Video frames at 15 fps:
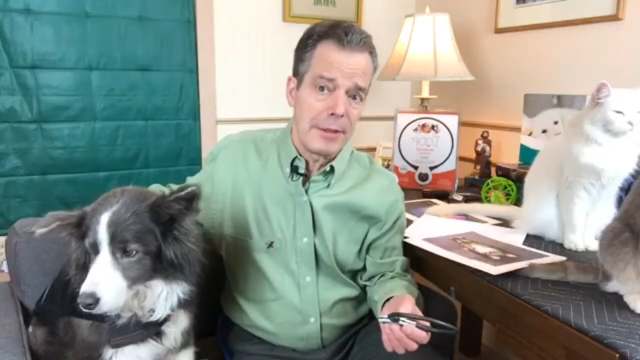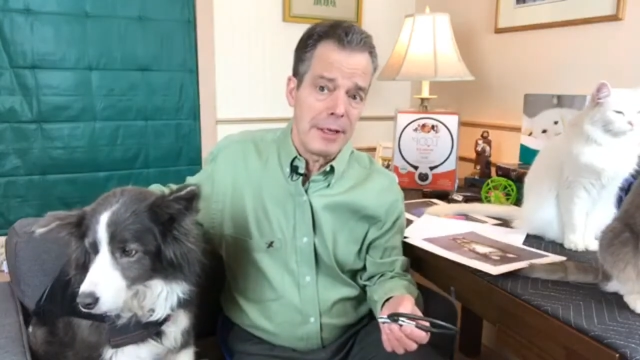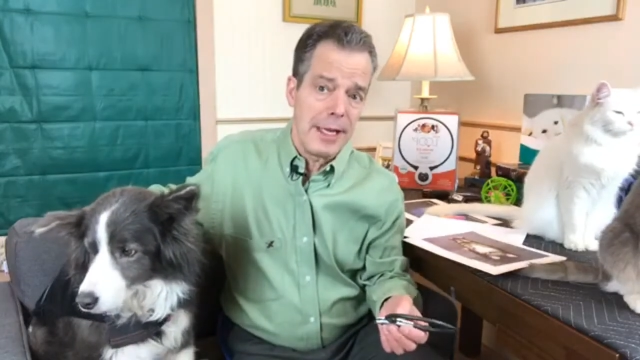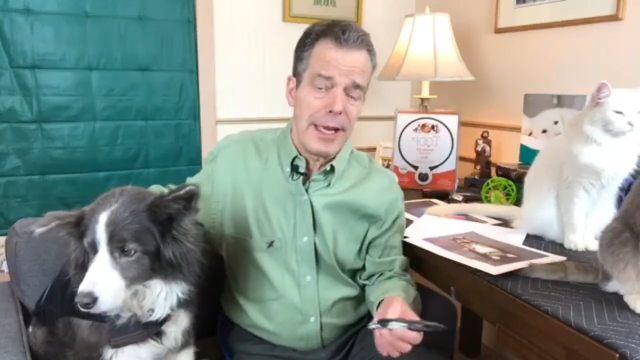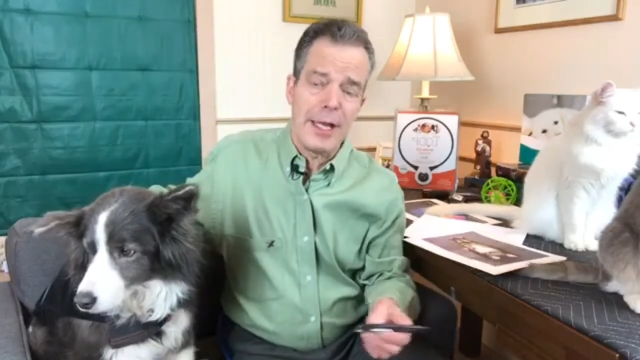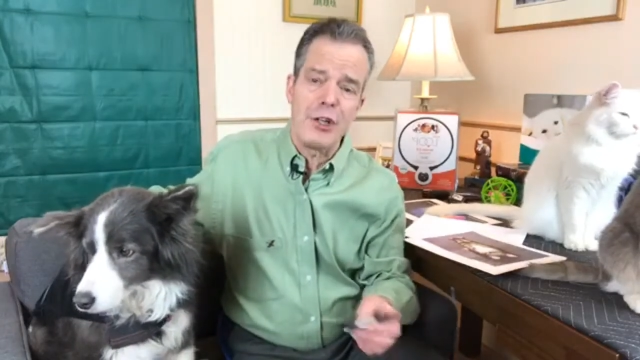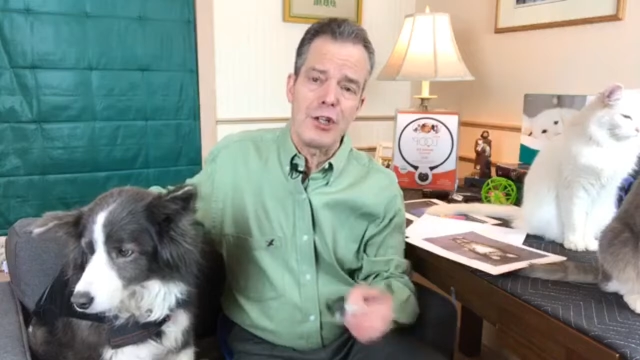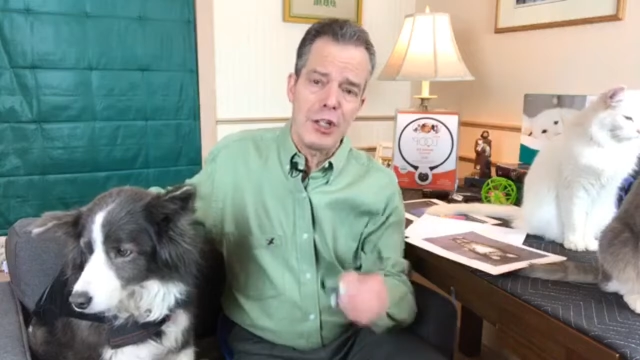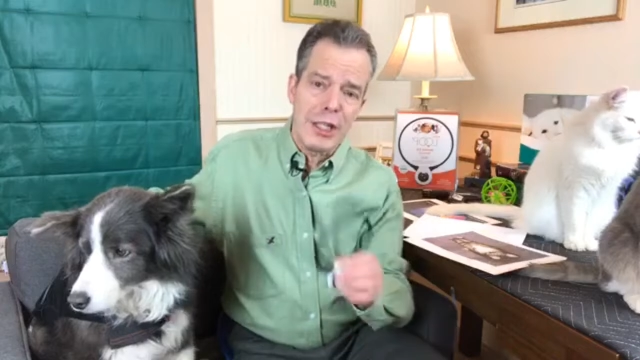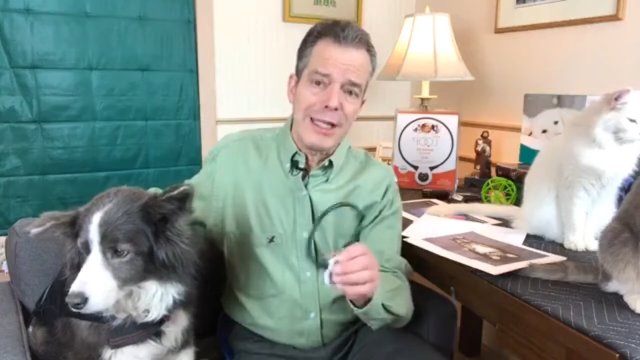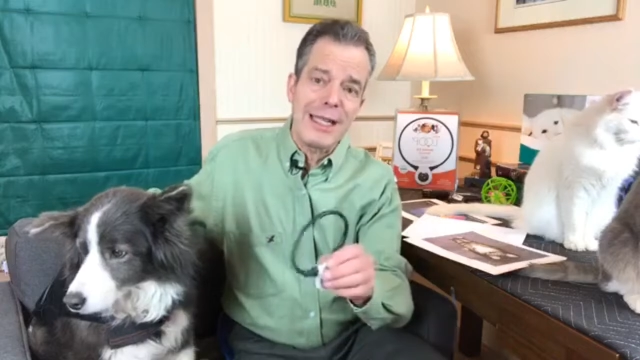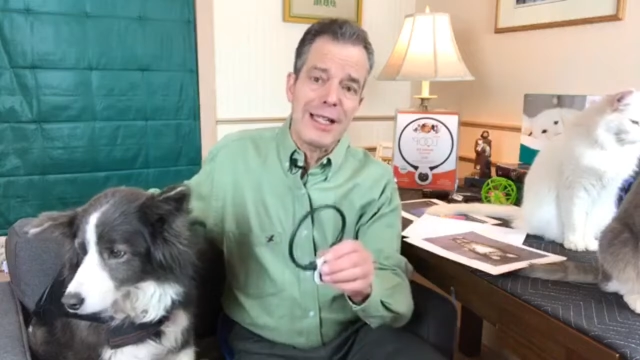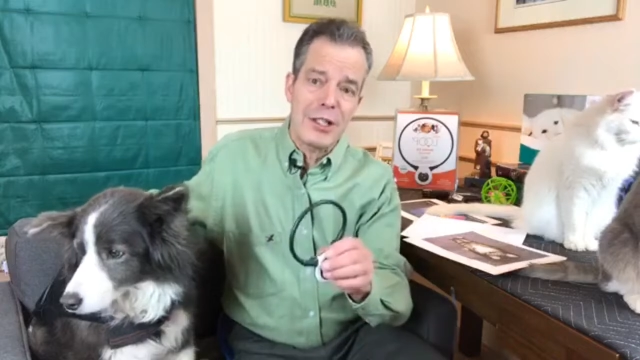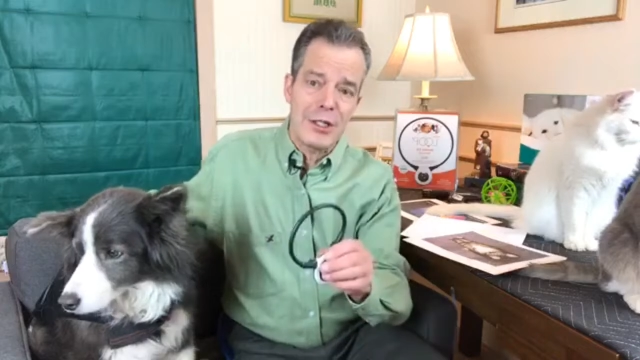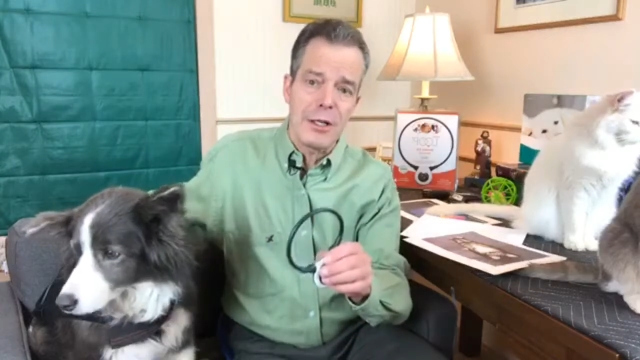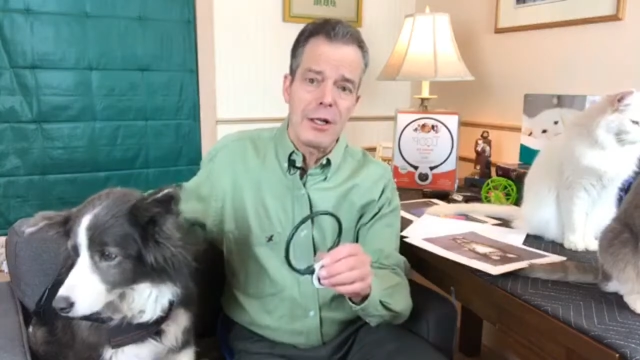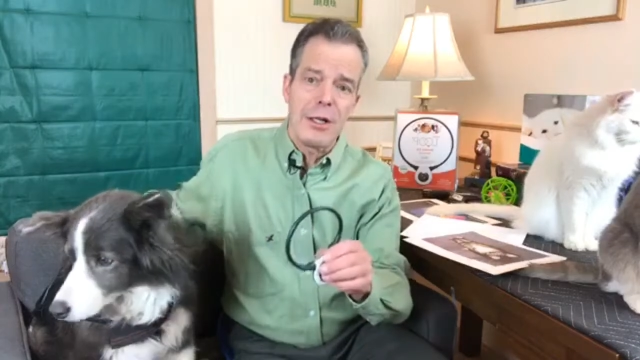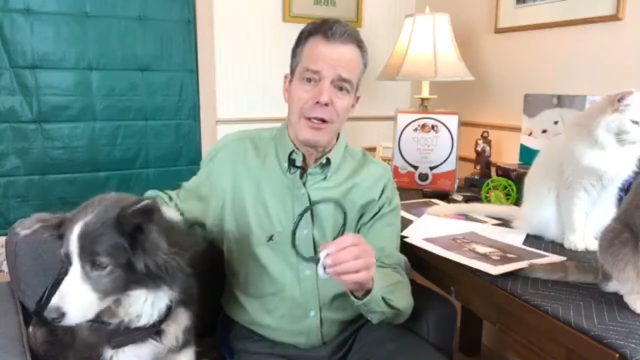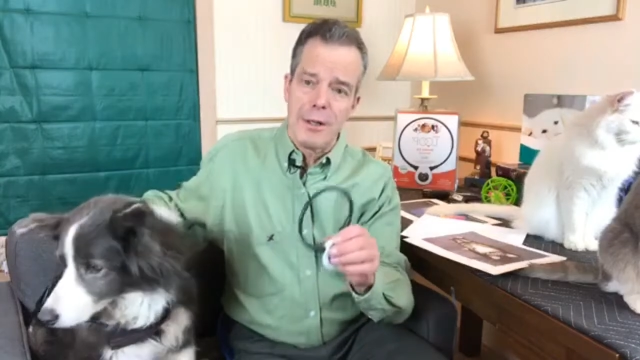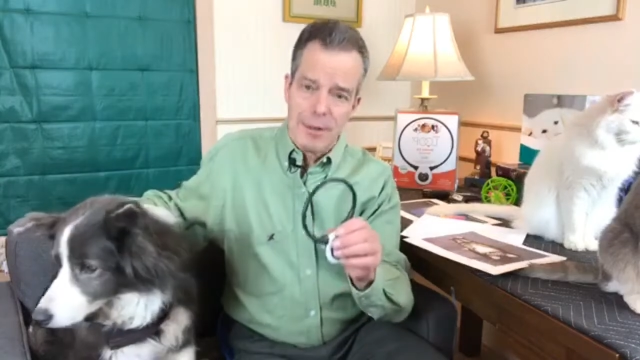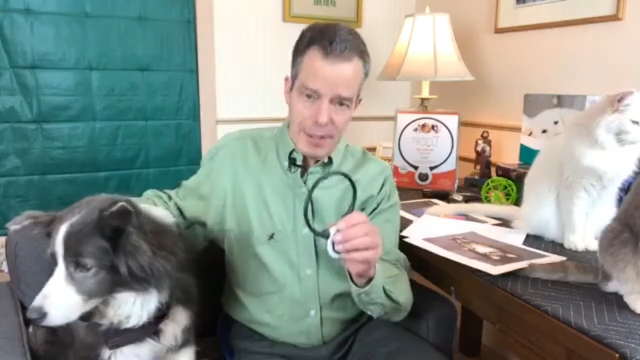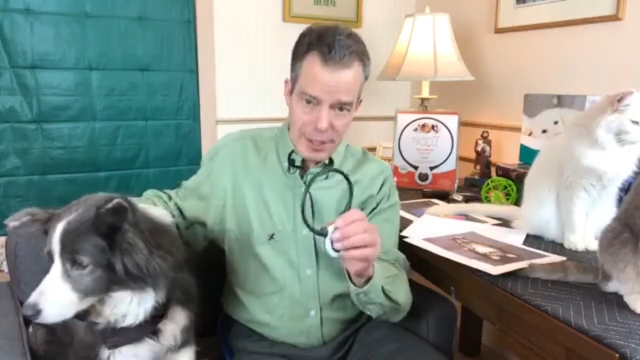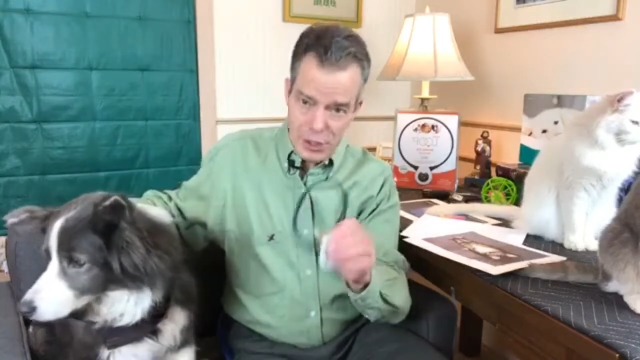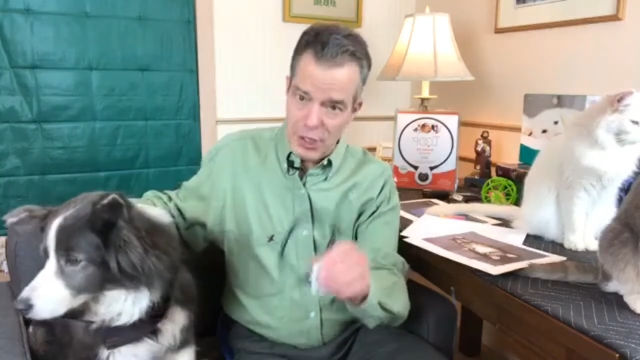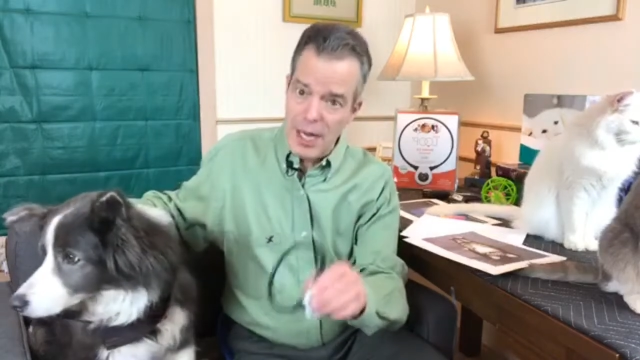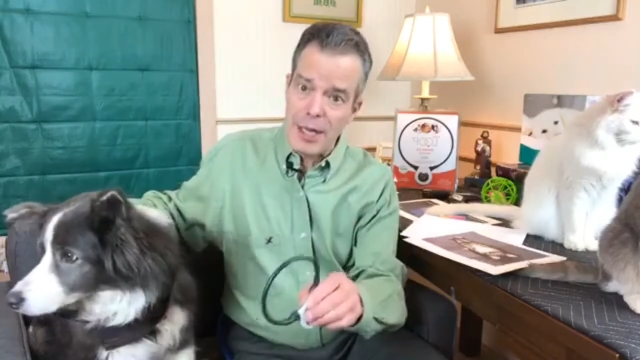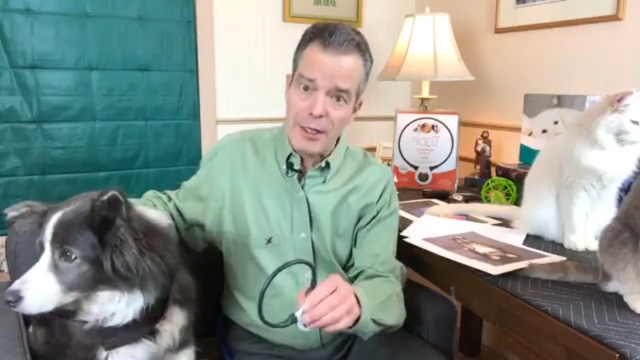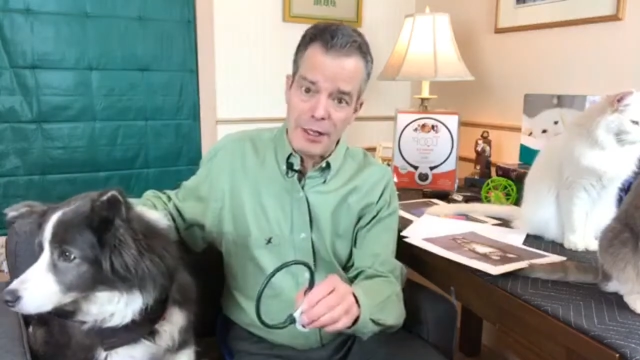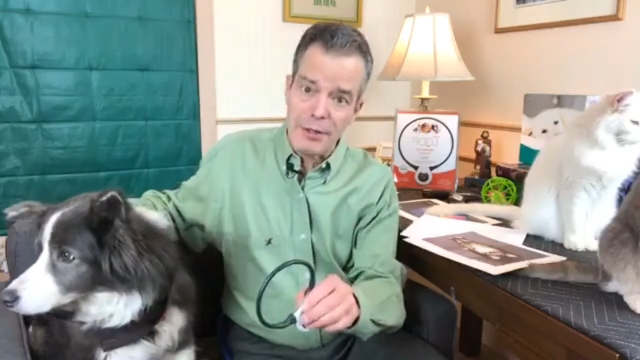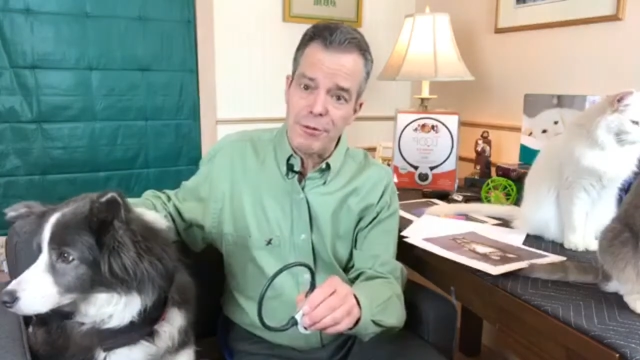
And she gets exactly